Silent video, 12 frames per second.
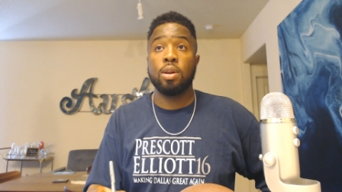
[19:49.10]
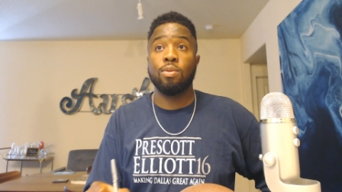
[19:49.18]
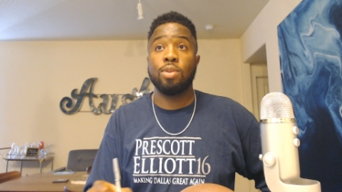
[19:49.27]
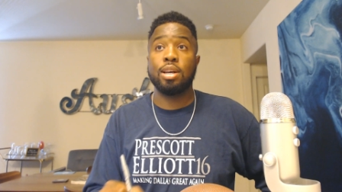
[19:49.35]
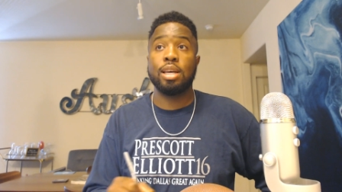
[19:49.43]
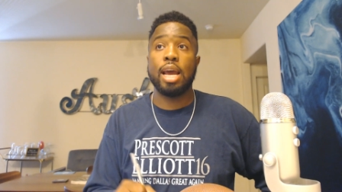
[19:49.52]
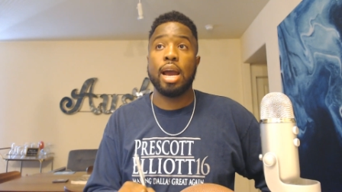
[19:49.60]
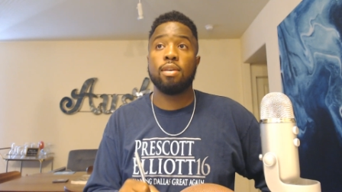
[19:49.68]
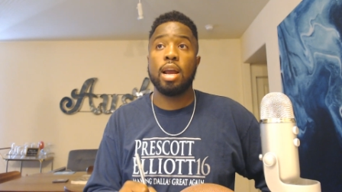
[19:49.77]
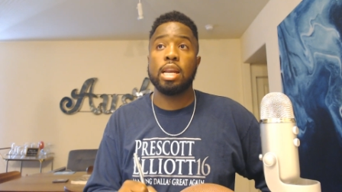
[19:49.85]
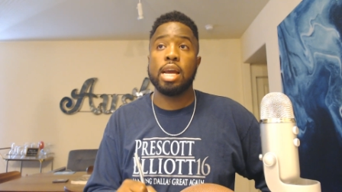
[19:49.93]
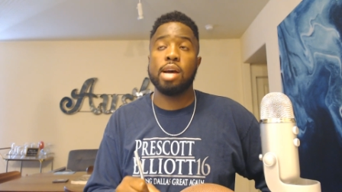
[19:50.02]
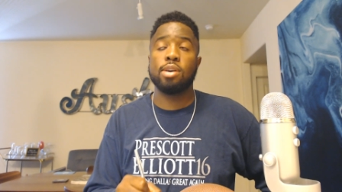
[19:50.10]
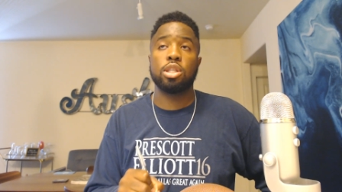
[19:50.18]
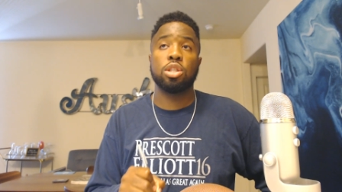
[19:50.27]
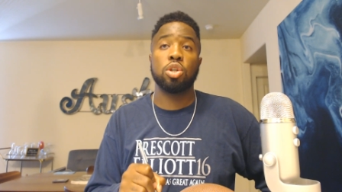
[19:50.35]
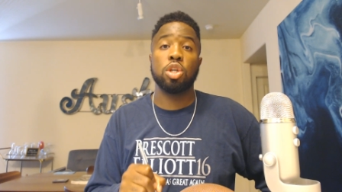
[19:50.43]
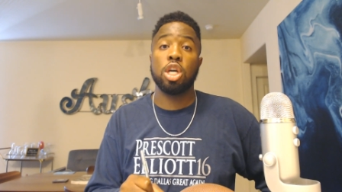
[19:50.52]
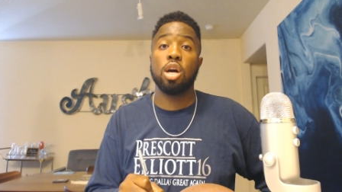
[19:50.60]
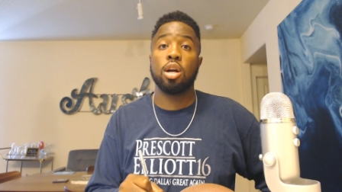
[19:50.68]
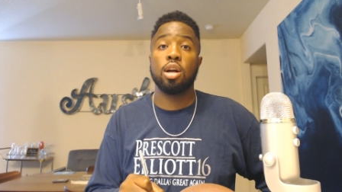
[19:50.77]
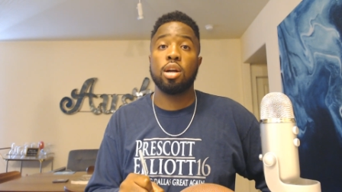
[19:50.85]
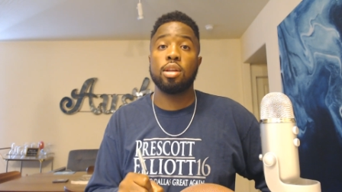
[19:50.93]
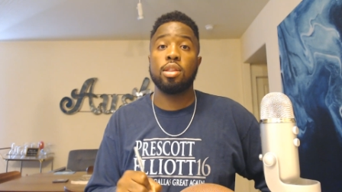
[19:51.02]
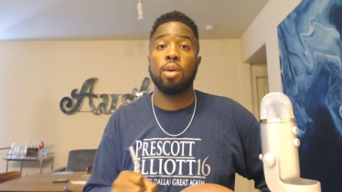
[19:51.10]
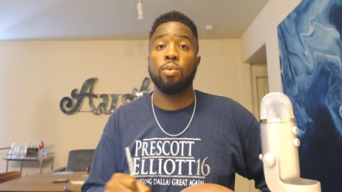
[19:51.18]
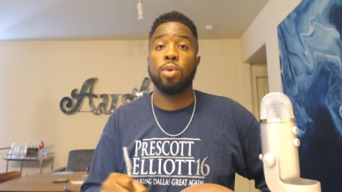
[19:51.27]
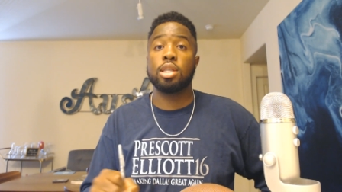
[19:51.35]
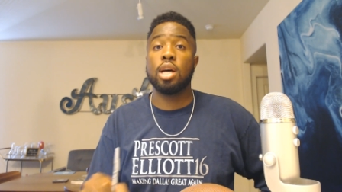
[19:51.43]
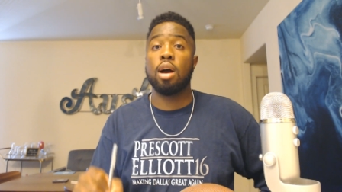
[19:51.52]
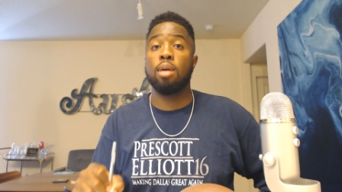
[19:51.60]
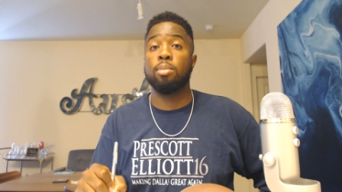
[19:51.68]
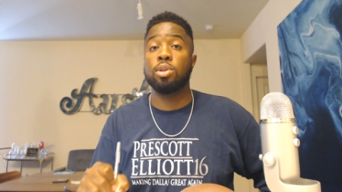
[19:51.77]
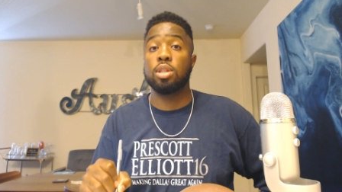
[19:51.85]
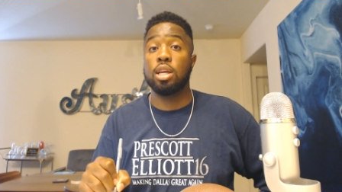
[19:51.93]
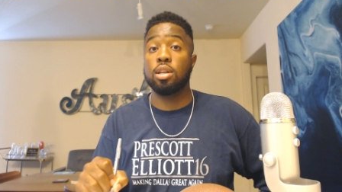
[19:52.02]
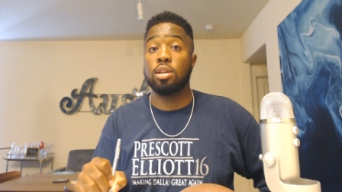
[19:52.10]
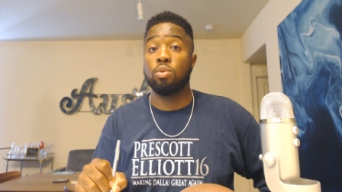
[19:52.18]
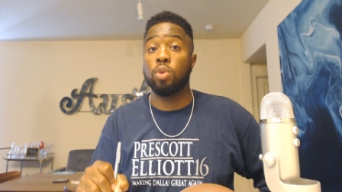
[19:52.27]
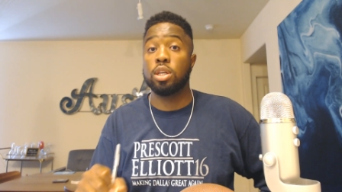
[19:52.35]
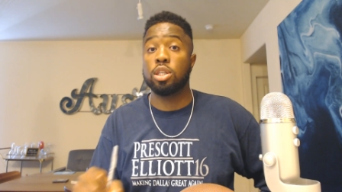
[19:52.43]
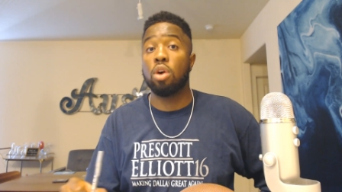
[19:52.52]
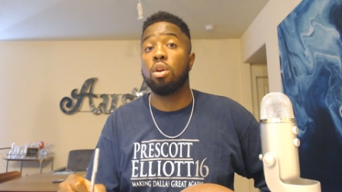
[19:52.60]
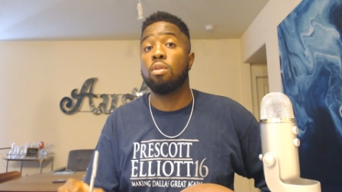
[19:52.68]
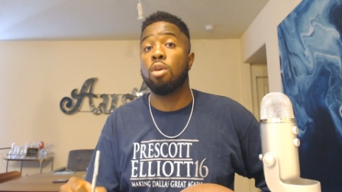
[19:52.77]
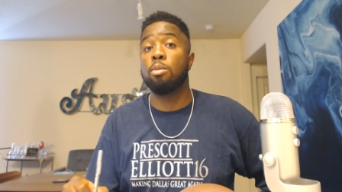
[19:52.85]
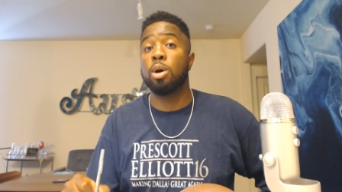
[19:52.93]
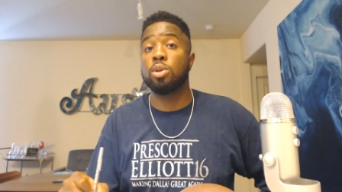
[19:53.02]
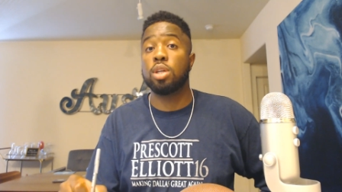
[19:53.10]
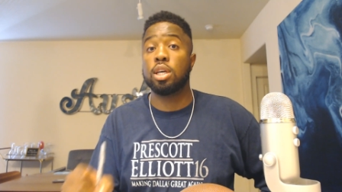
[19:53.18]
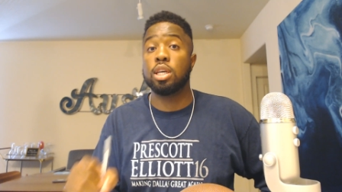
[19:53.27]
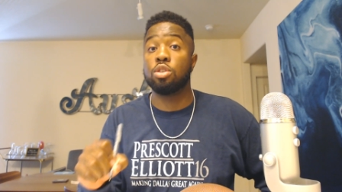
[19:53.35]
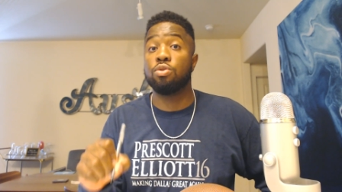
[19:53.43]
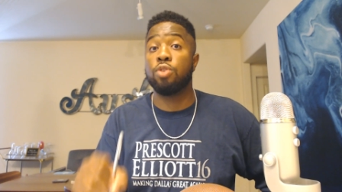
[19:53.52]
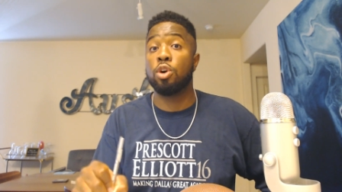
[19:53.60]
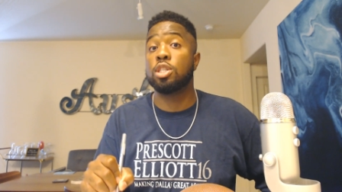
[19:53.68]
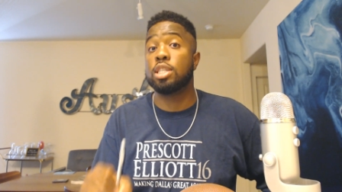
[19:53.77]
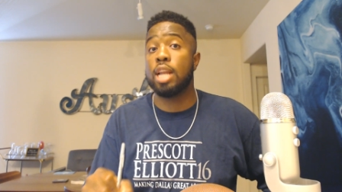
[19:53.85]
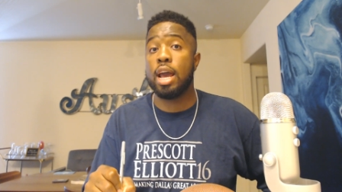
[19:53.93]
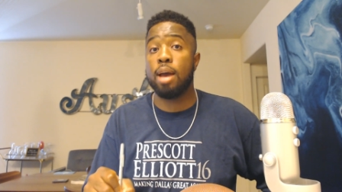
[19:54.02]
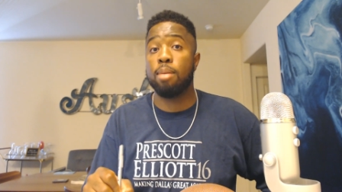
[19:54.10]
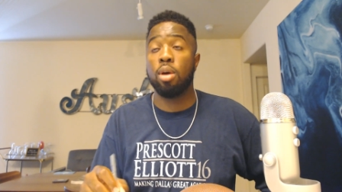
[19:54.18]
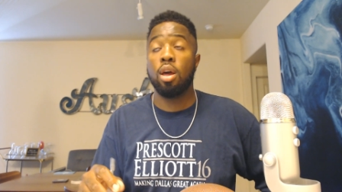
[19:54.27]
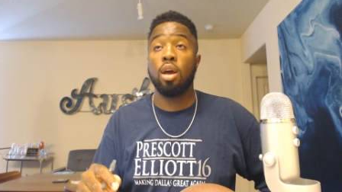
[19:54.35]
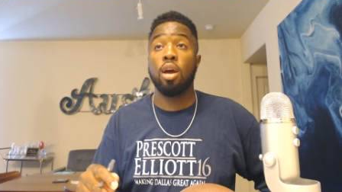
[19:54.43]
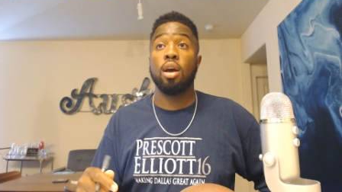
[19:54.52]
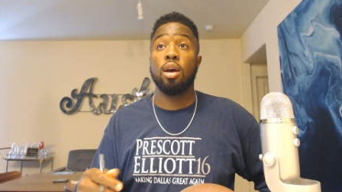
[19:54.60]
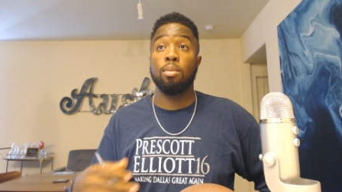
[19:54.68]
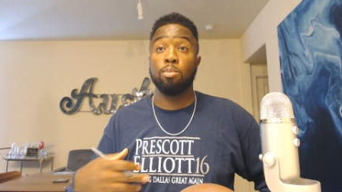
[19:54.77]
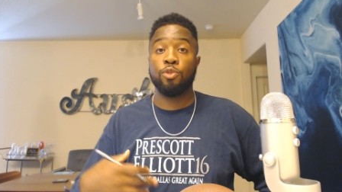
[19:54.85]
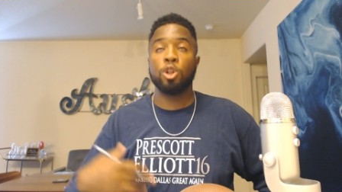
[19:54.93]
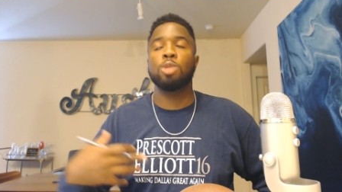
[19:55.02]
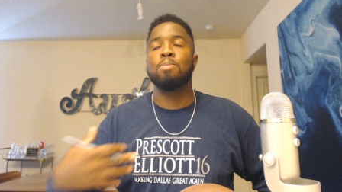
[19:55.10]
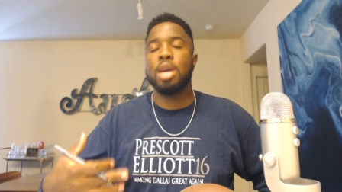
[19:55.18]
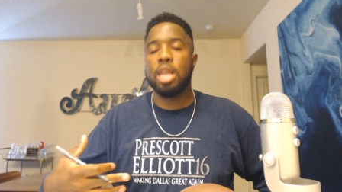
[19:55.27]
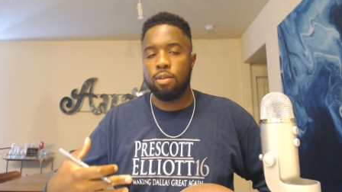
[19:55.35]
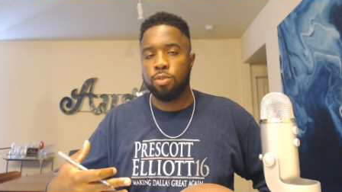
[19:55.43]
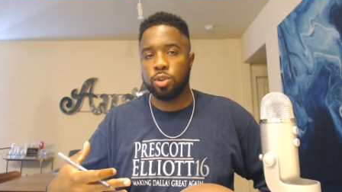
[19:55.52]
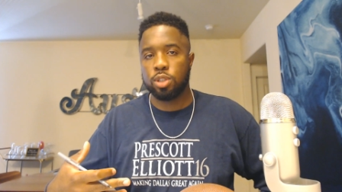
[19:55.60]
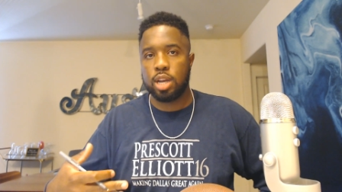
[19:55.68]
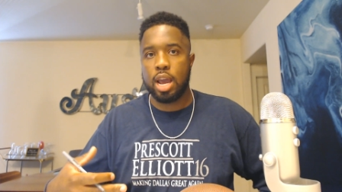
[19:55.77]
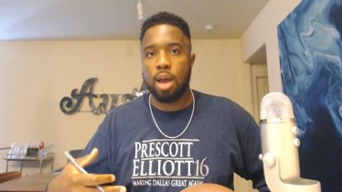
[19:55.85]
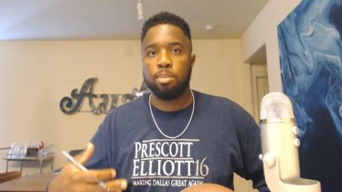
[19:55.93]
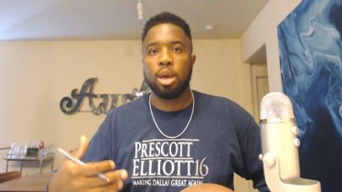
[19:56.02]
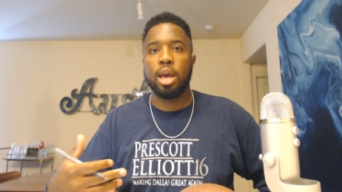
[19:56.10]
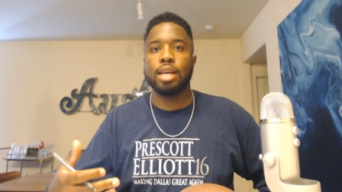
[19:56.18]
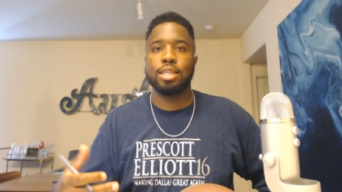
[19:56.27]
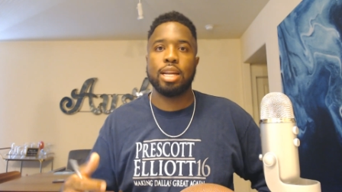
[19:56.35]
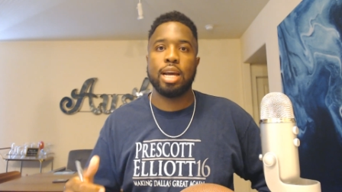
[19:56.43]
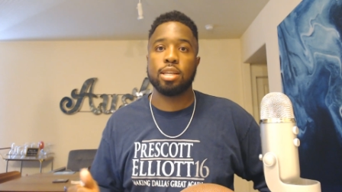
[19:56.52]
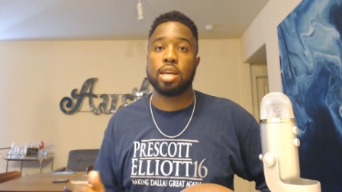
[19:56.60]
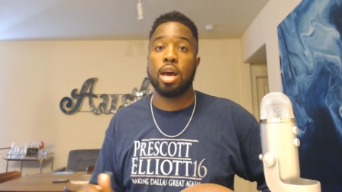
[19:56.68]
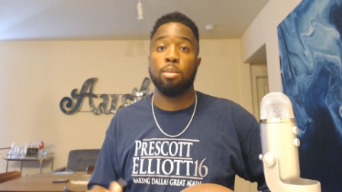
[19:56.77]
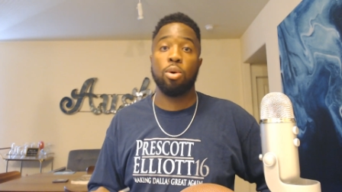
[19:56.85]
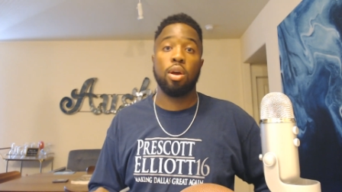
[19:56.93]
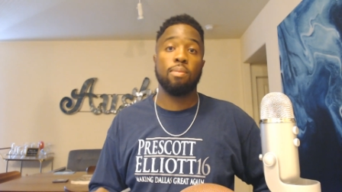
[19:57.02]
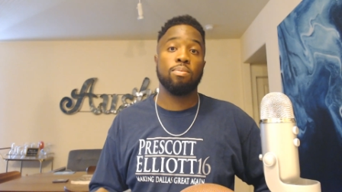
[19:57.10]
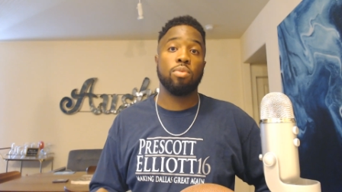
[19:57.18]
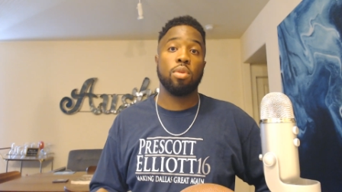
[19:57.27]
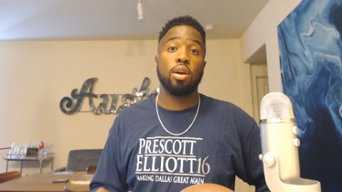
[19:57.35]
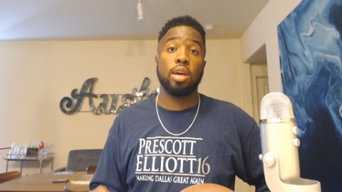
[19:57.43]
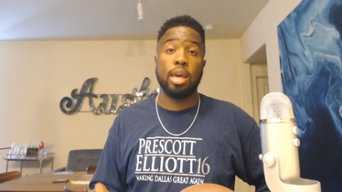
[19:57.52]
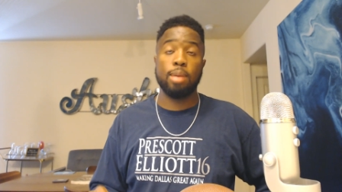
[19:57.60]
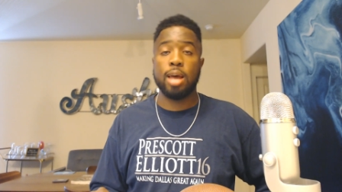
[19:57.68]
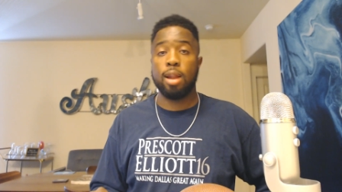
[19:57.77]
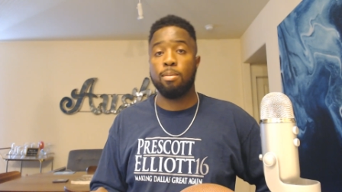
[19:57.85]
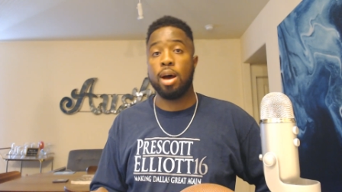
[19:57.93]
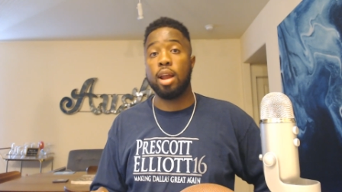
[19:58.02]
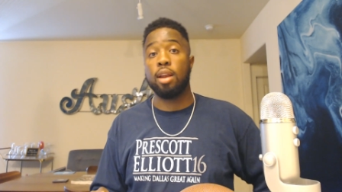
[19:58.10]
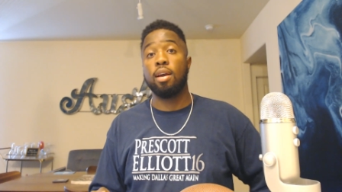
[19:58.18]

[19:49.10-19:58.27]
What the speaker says: Dak right now is still younger than when Tony Romo took his first snap first meaningful snap as a Dallas Cowboy. Keep that in mind.